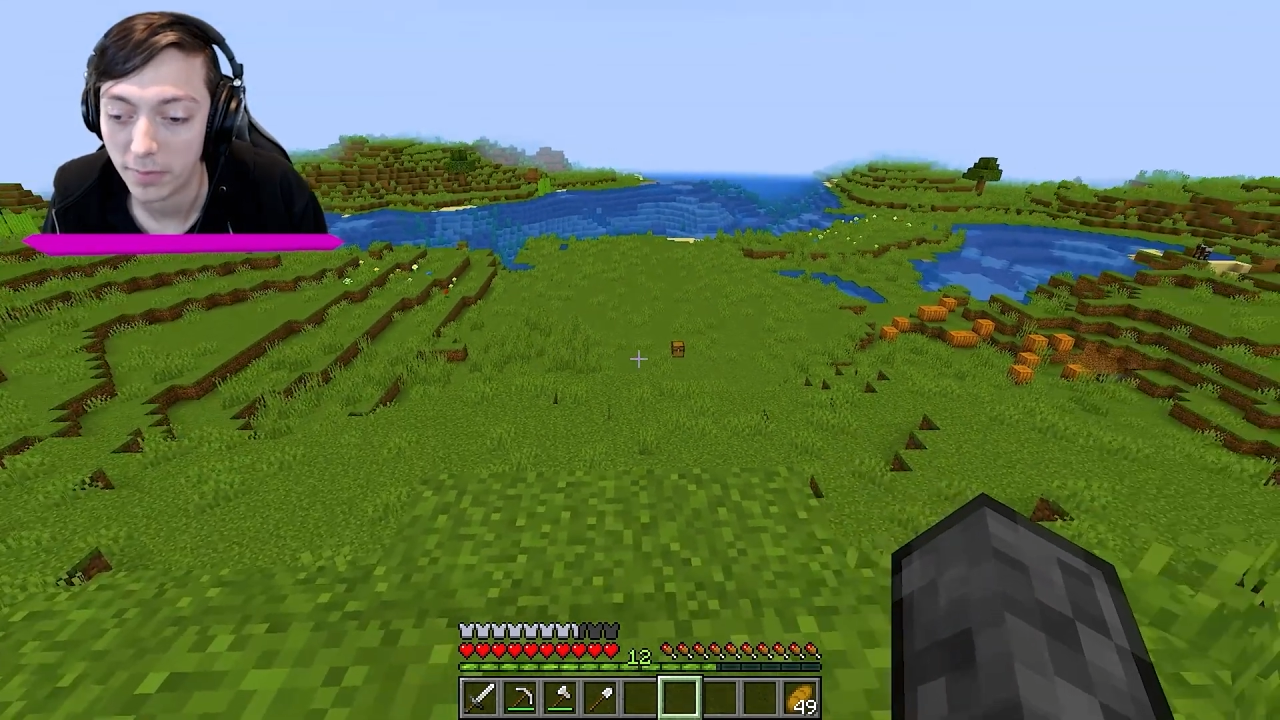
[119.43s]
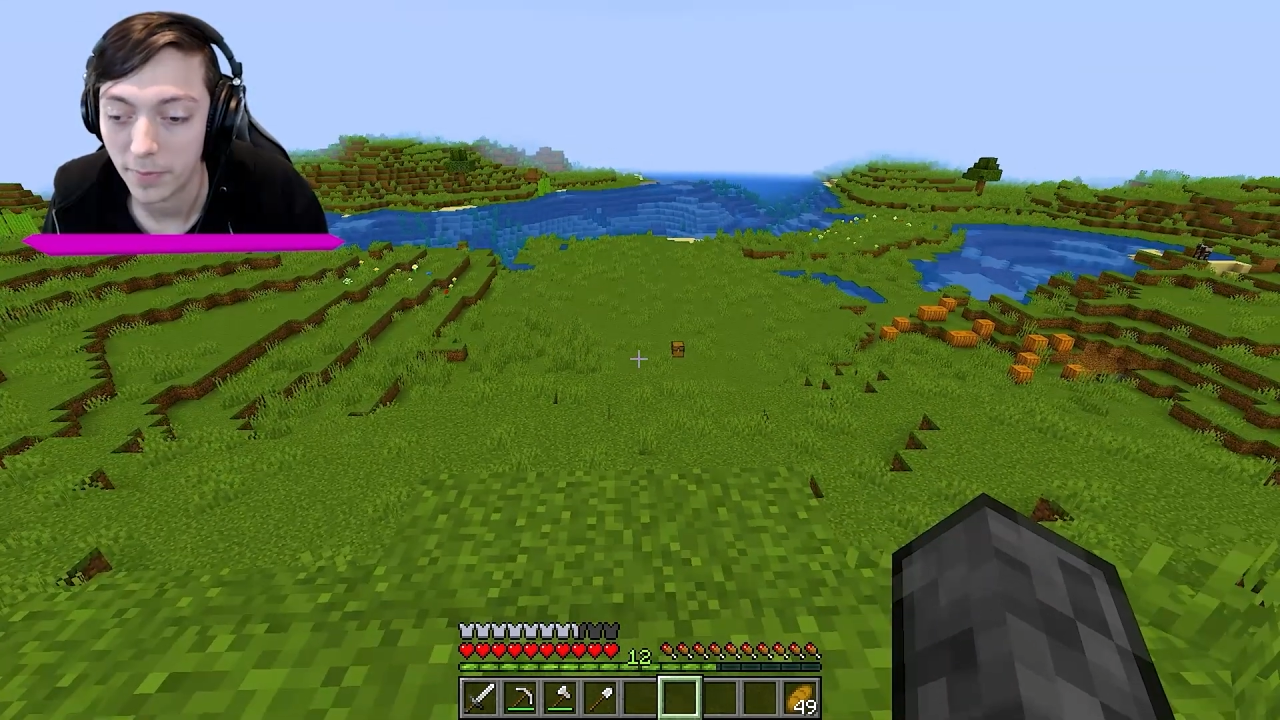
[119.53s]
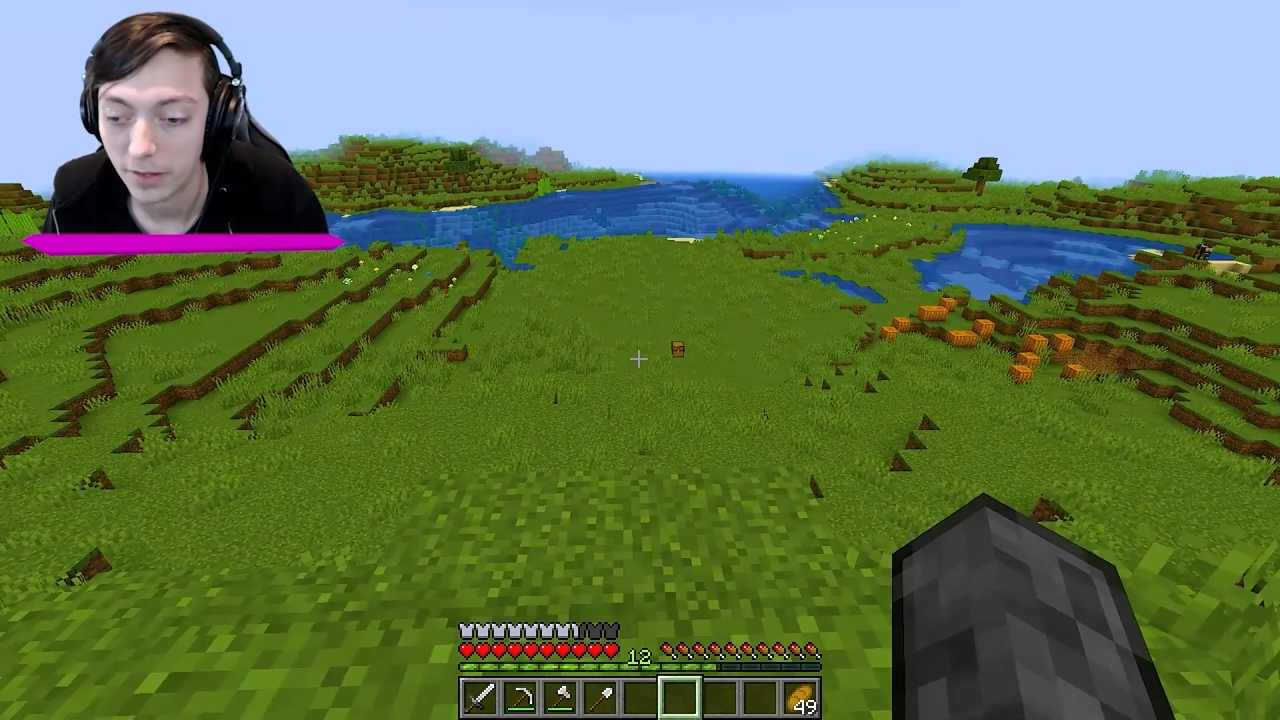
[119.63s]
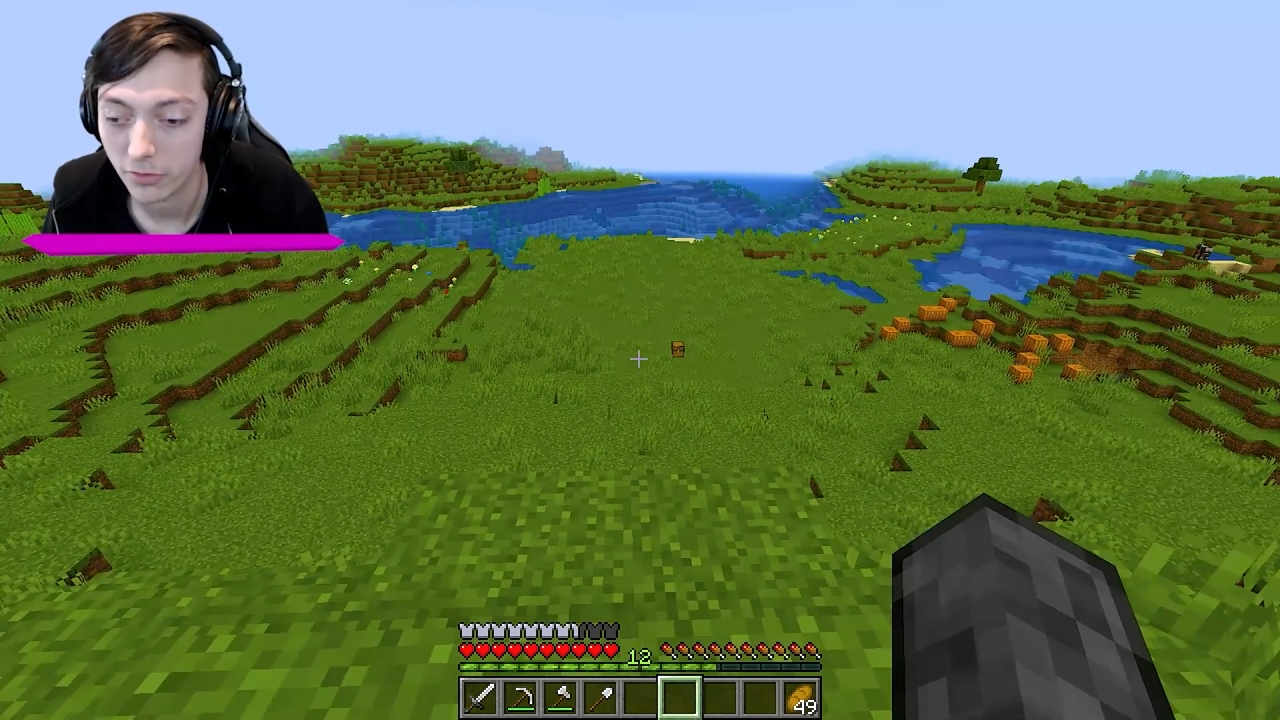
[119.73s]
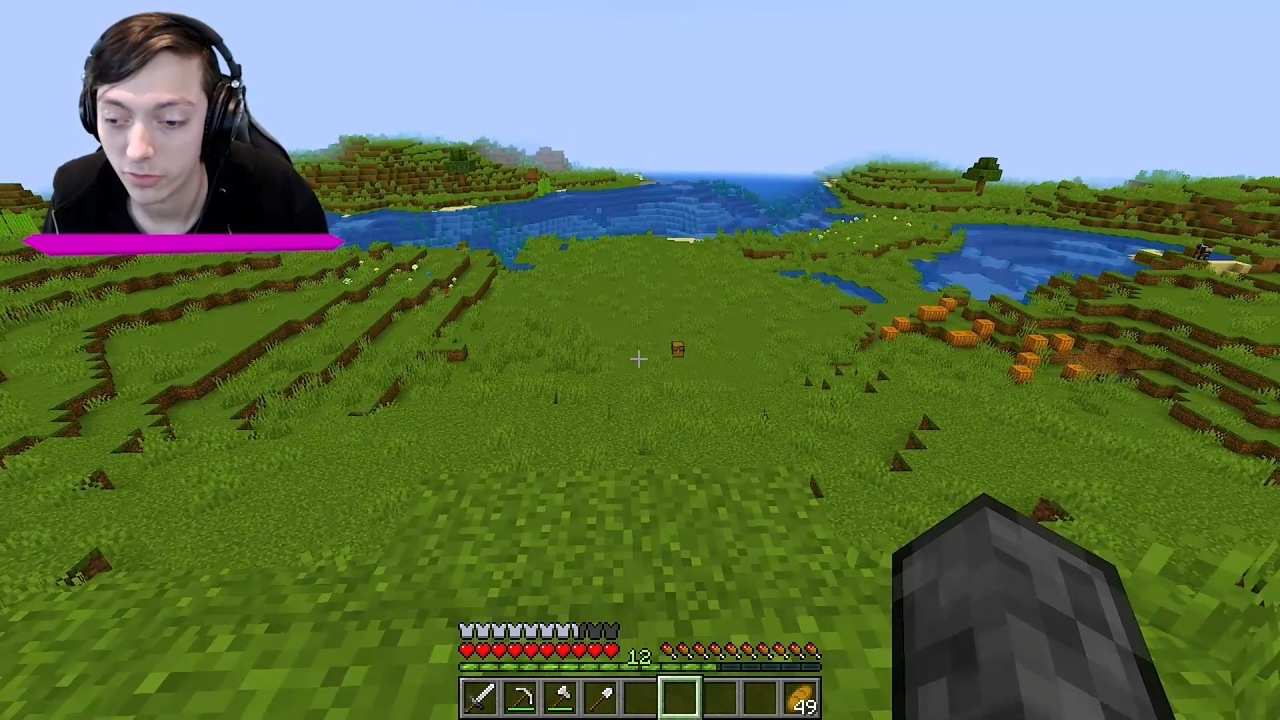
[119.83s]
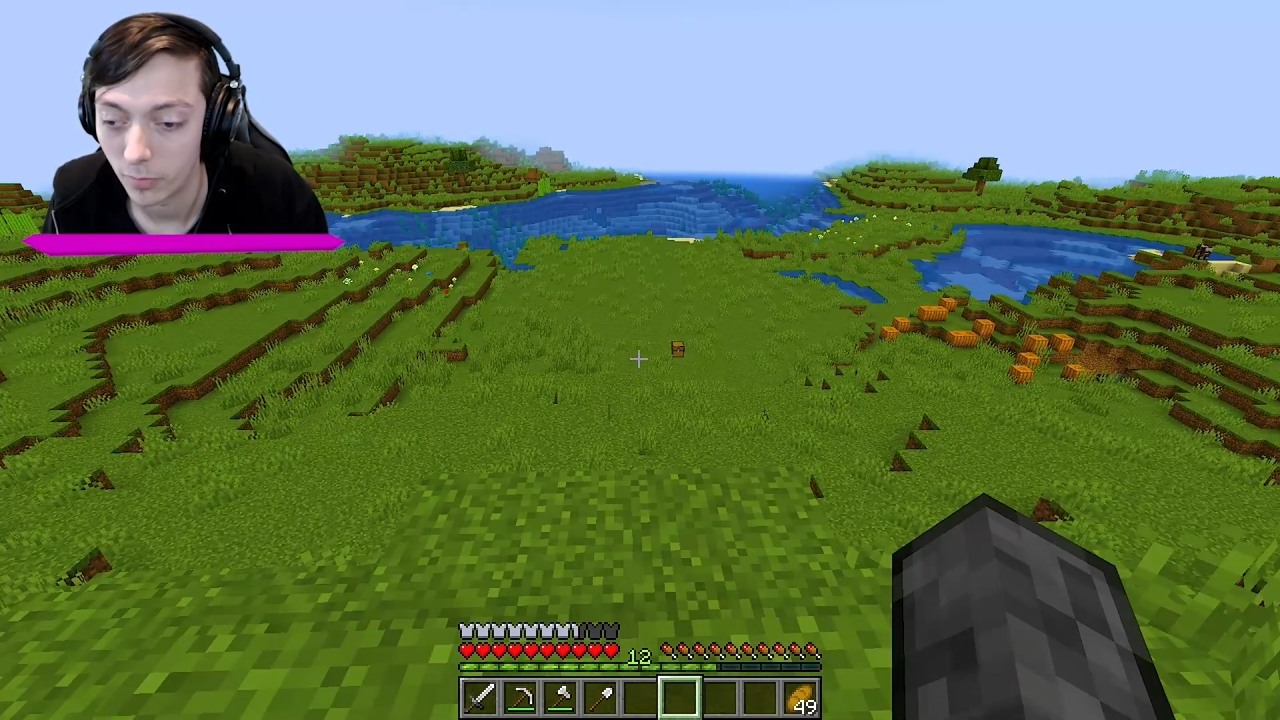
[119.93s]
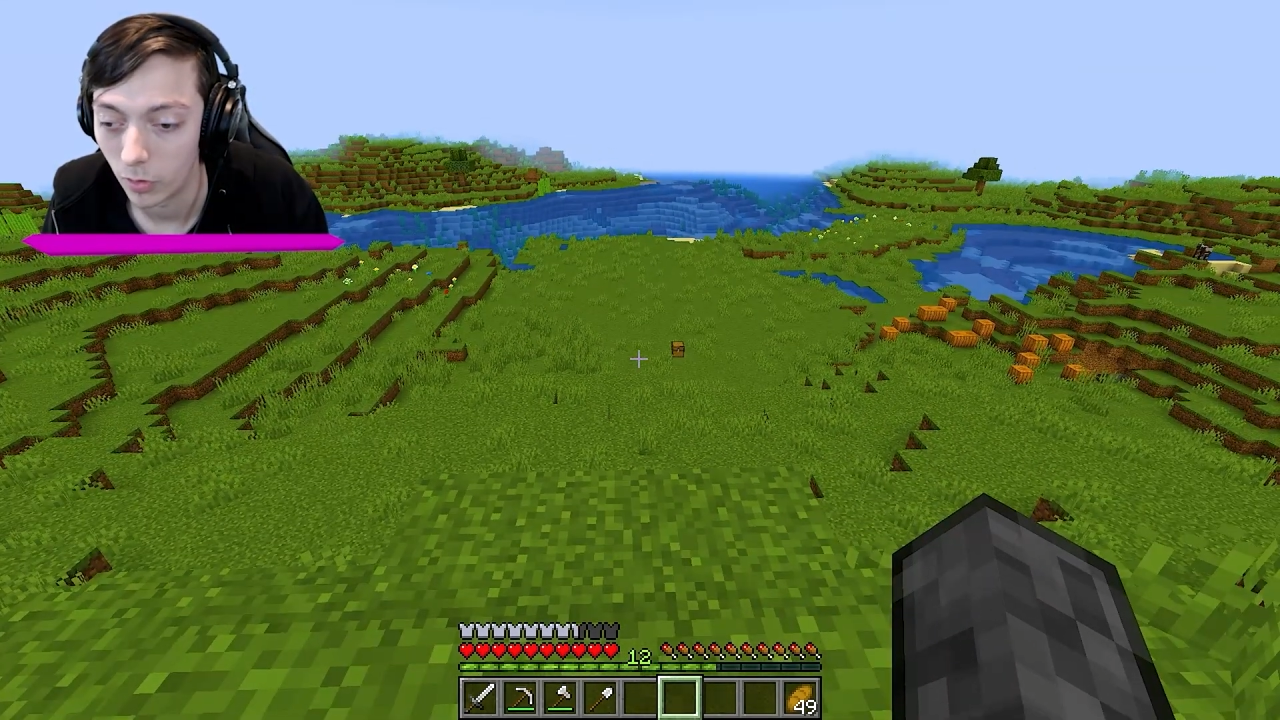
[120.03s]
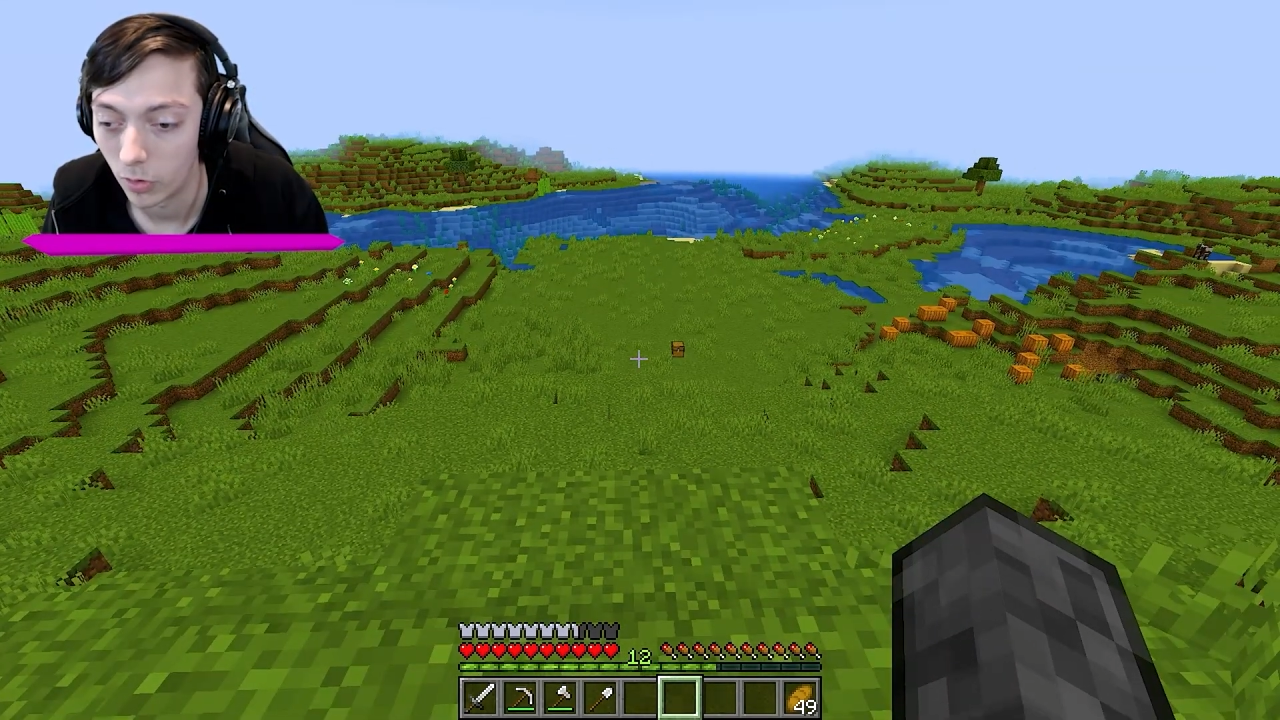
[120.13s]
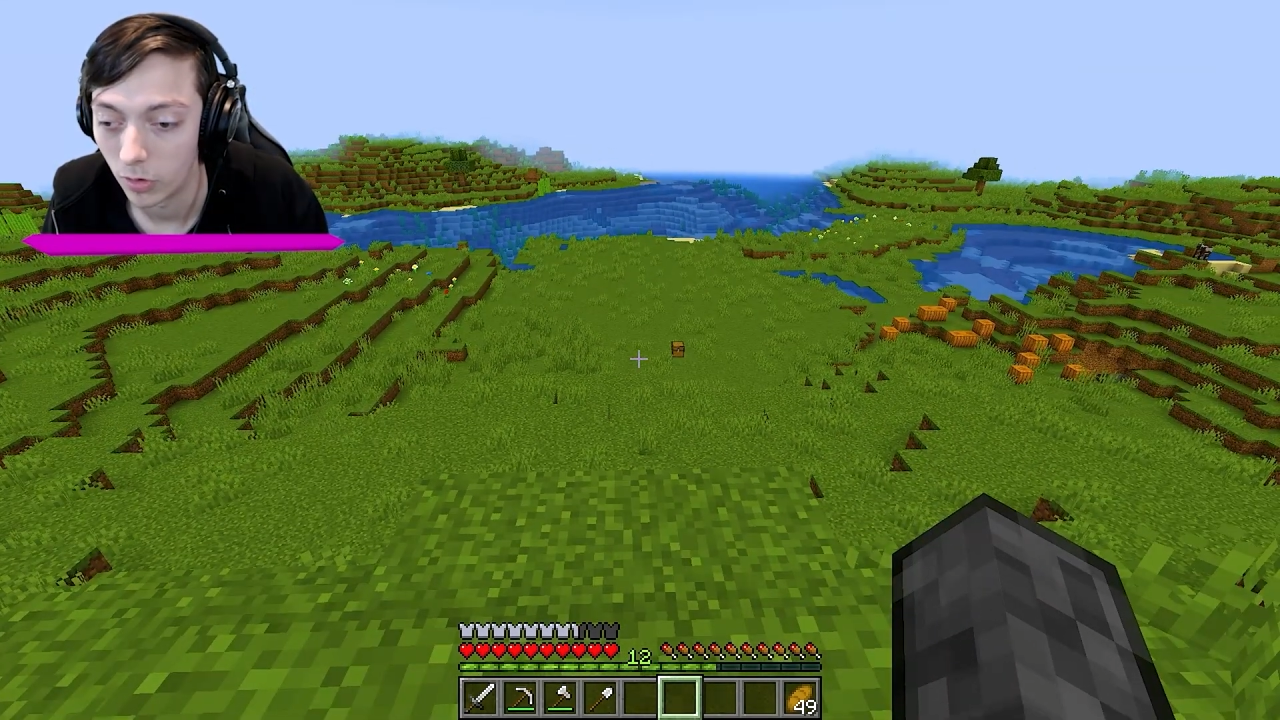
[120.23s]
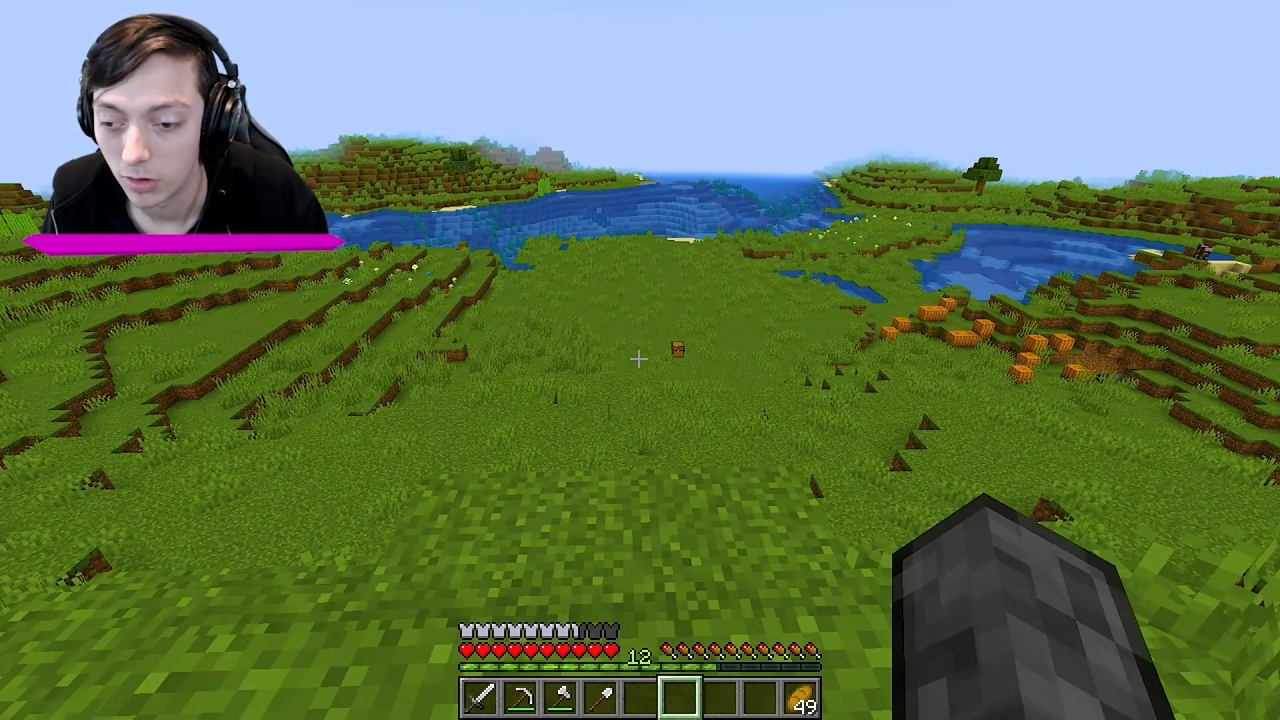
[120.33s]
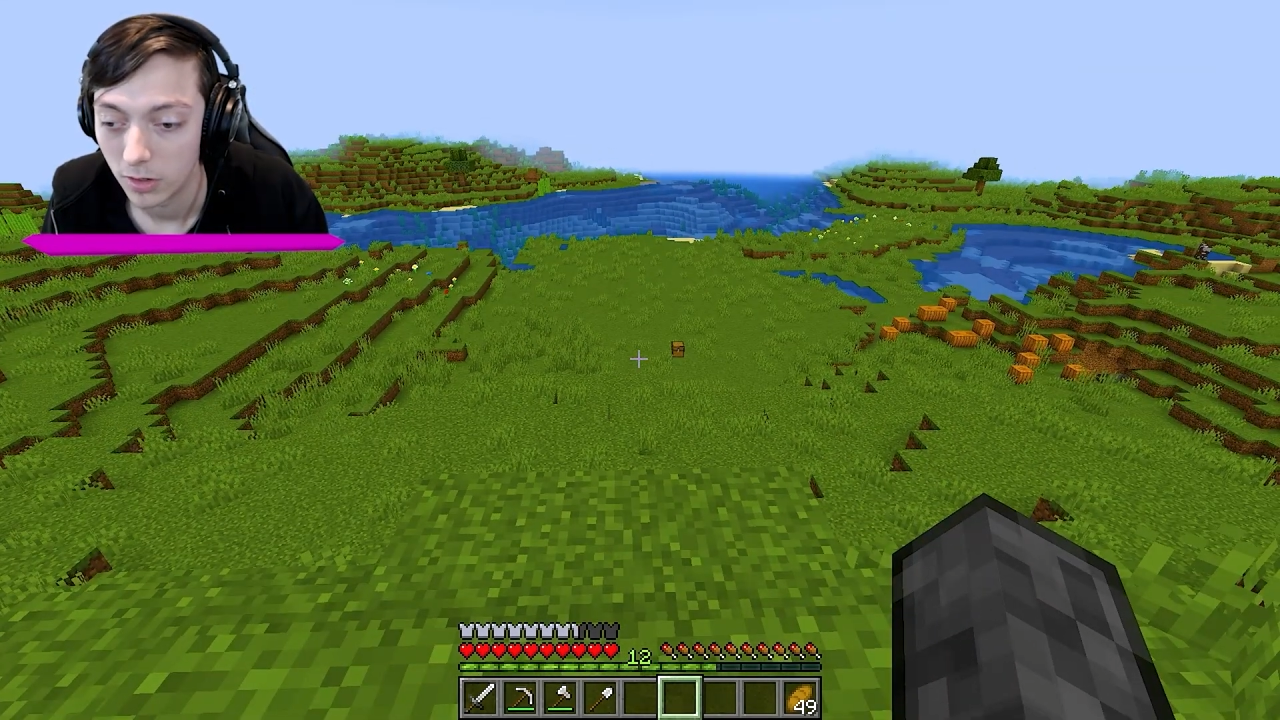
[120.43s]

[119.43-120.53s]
make some more